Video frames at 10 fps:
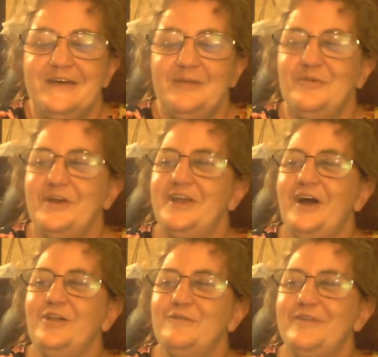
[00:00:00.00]
I'm writing
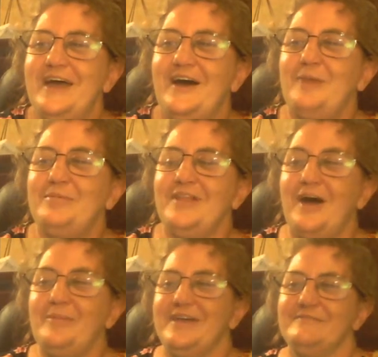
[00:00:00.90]
all over that Hobby
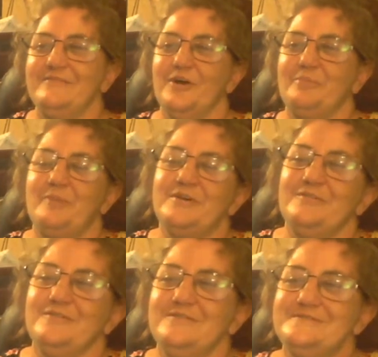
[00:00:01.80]
Lobby envelope.
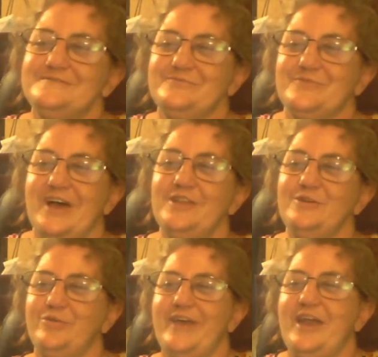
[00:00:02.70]
When I
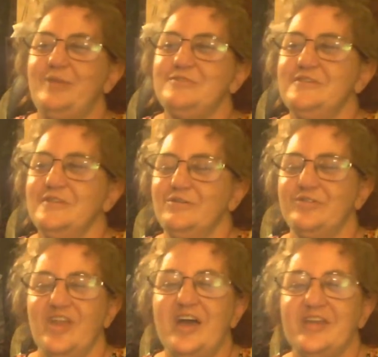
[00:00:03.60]
lose that, I'm gonna
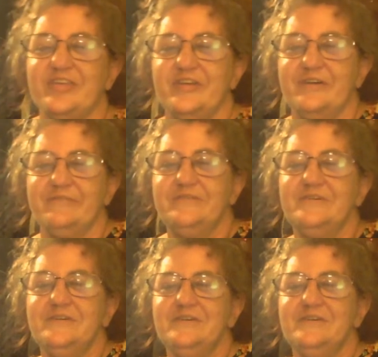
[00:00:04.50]
lose a lot of stuff.